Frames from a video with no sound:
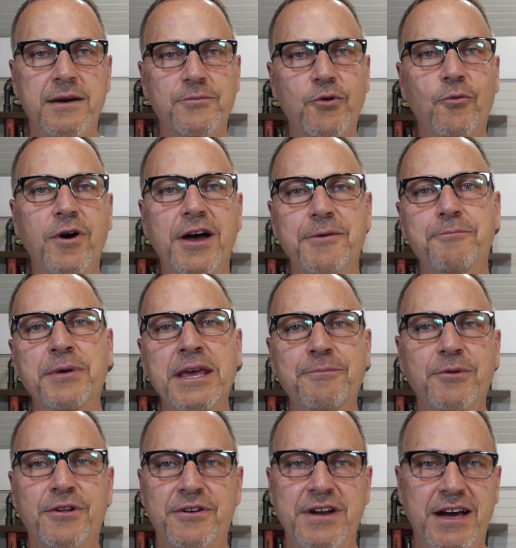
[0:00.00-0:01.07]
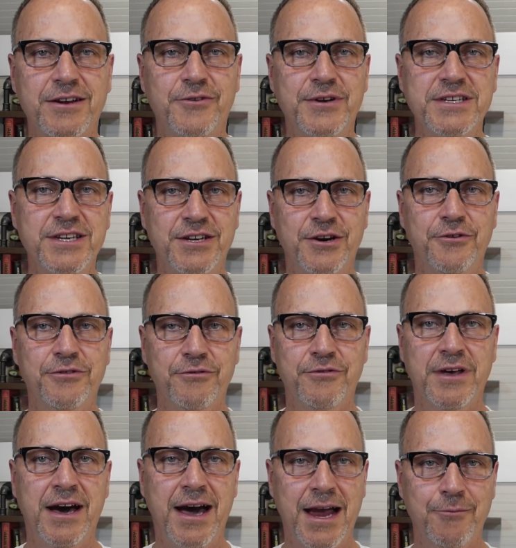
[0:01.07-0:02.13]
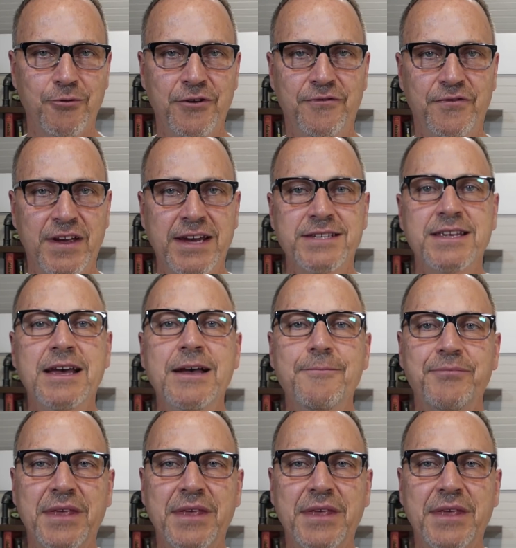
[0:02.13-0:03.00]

Number one, people are not going to go through the hybrid phase.